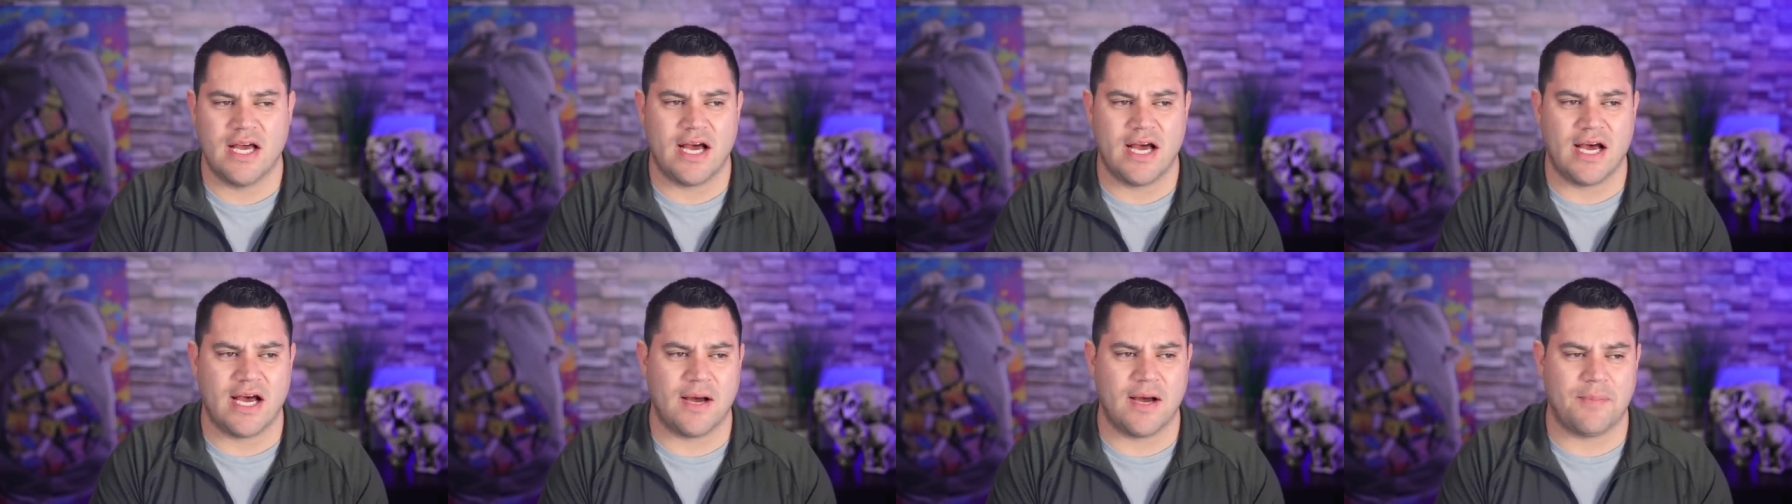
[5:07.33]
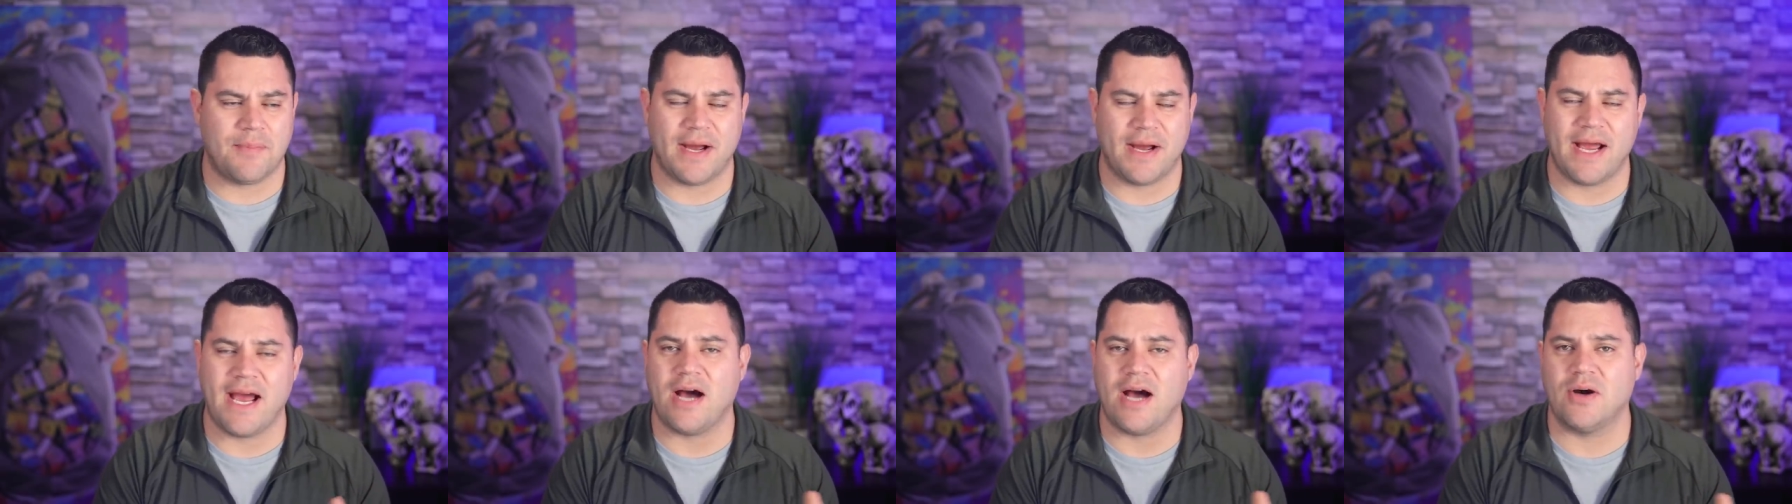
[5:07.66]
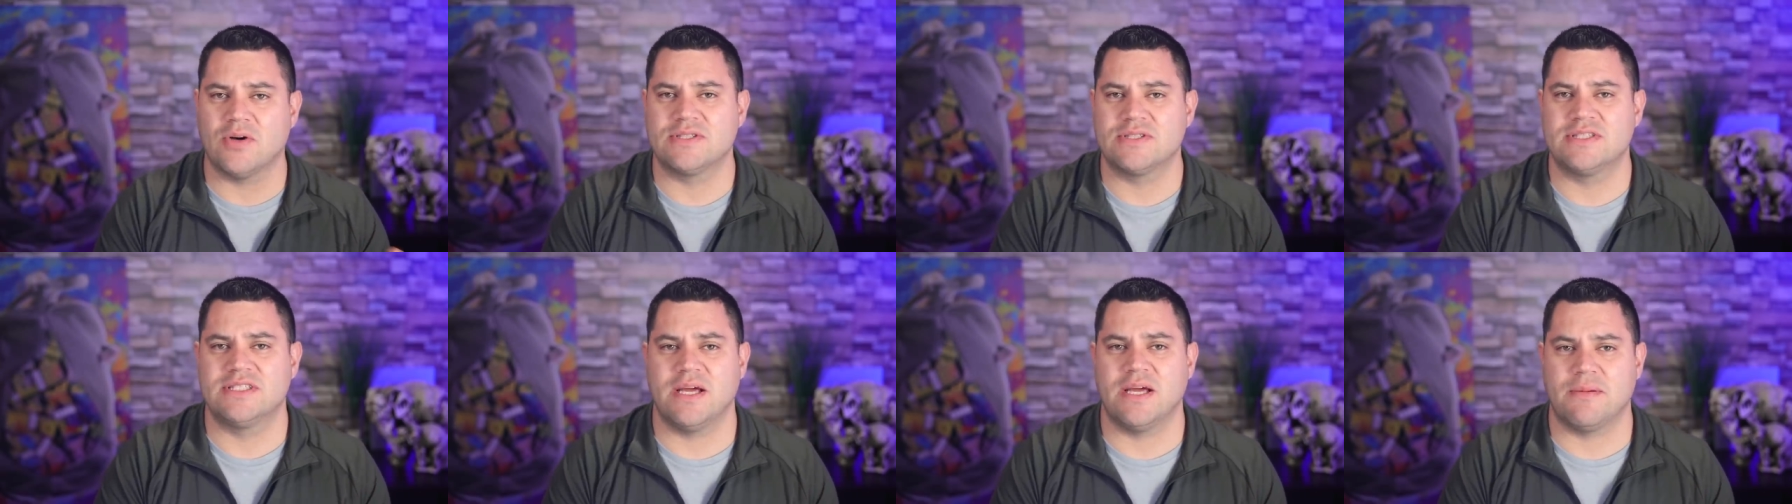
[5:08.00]
uh, by
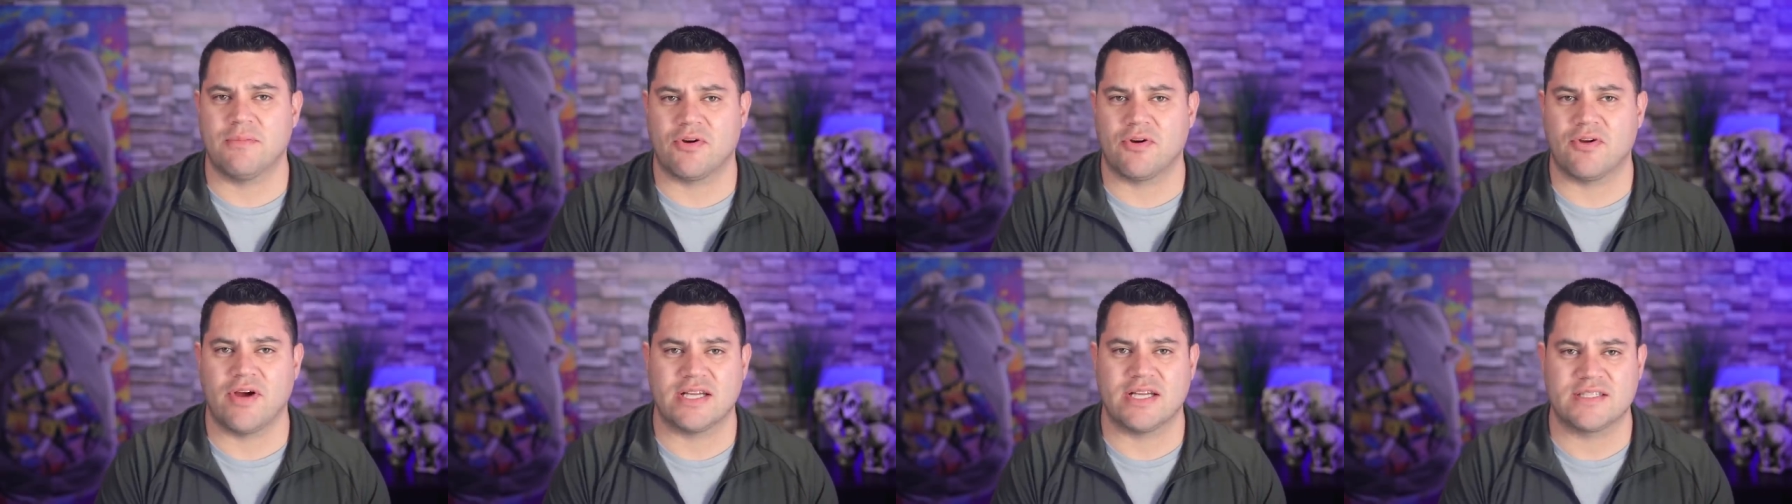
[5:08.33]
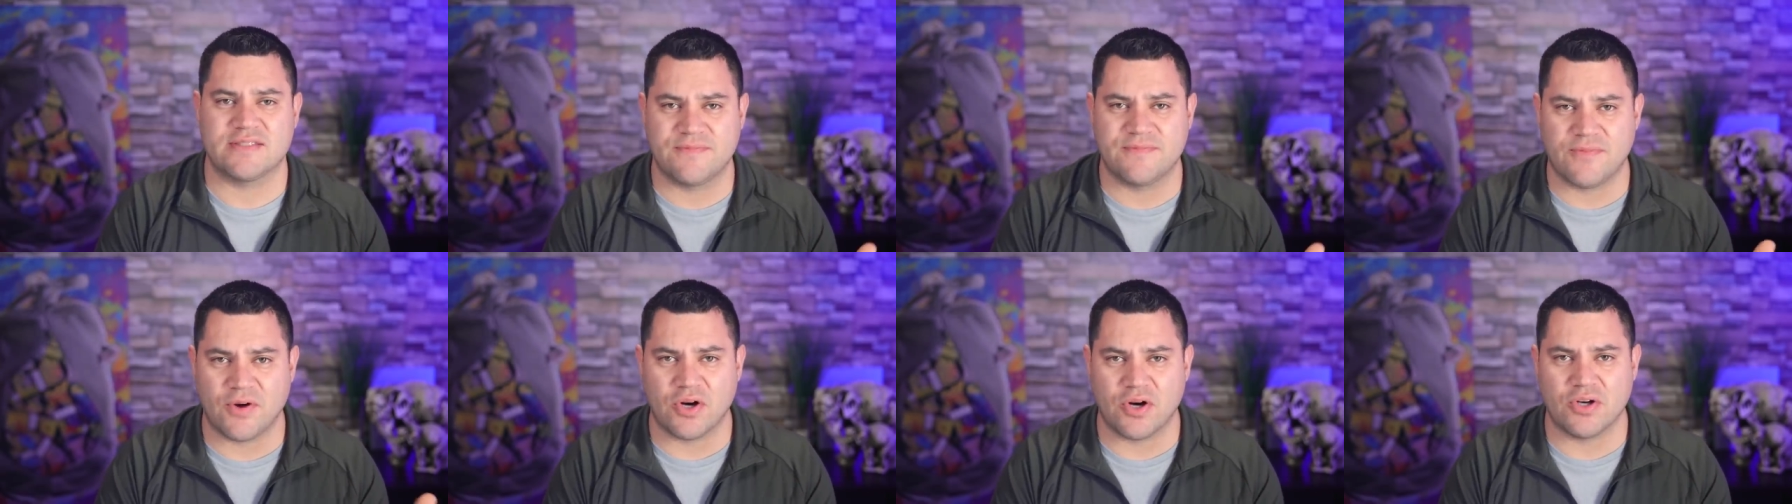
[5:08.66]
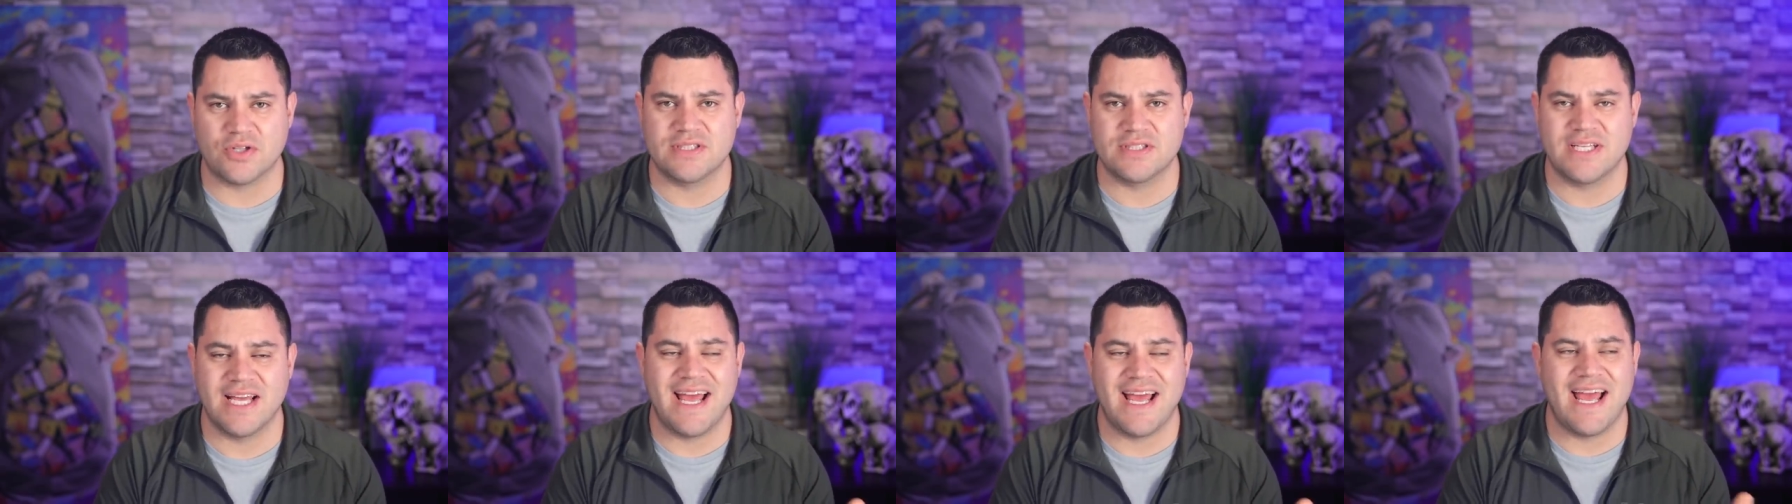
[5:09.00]
House Democrats
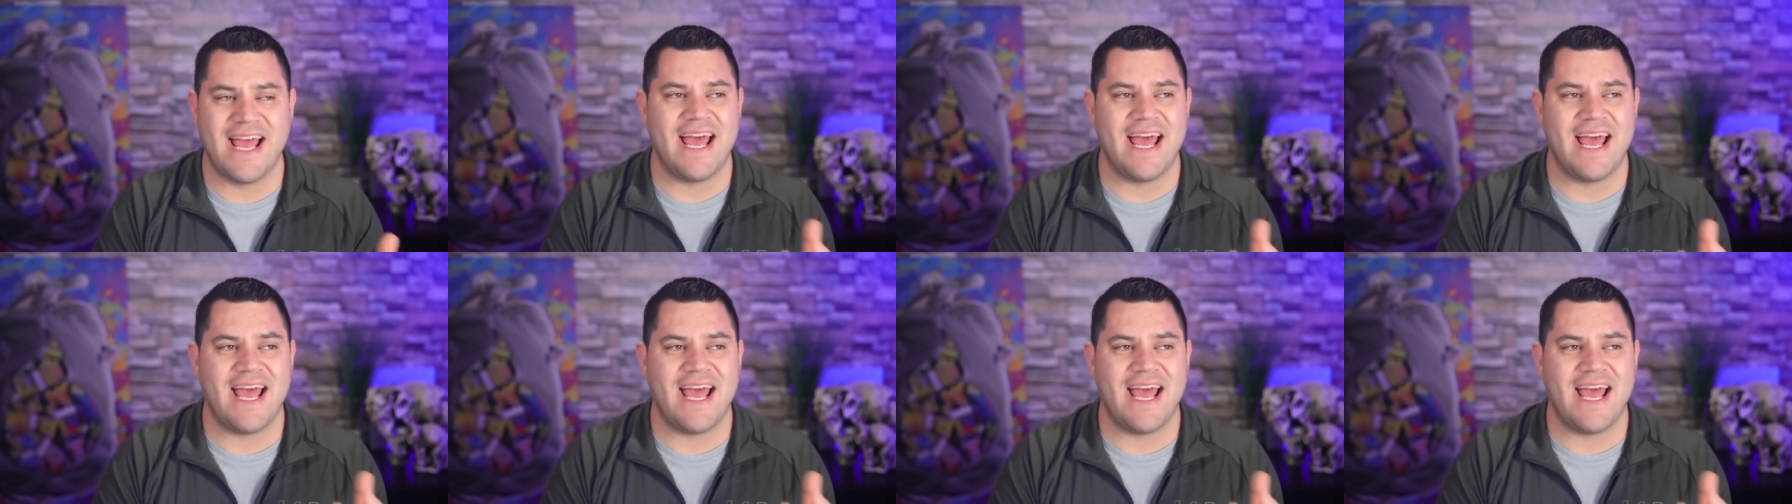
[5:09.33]
first,